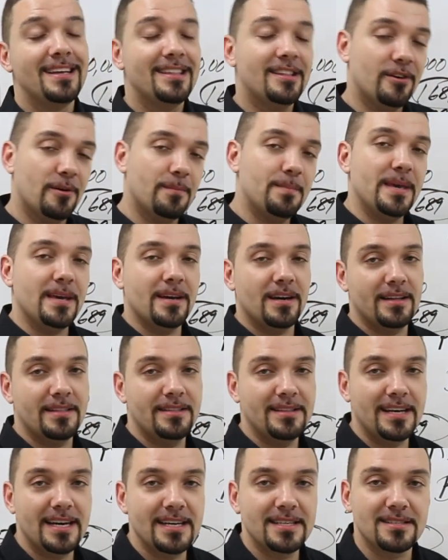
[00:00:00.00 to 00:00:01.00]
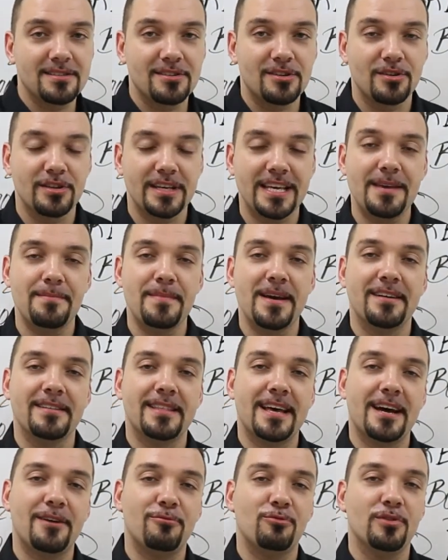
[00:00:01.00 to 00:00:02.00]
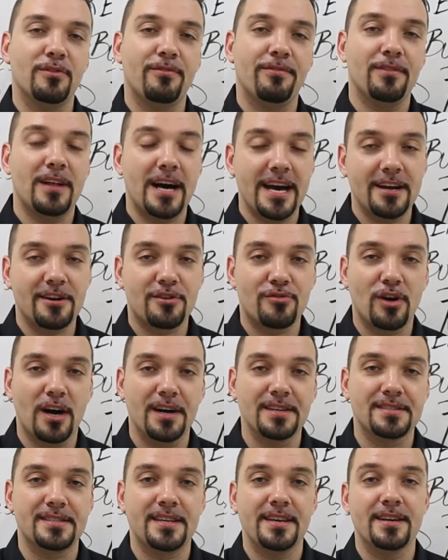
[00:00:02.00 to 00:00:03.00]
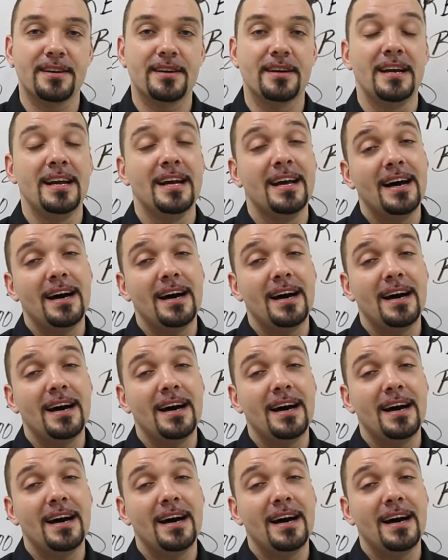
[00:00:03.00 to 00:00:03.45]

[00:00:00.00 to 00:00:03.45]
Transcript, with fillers: There'll be a nice little email that will fly across here.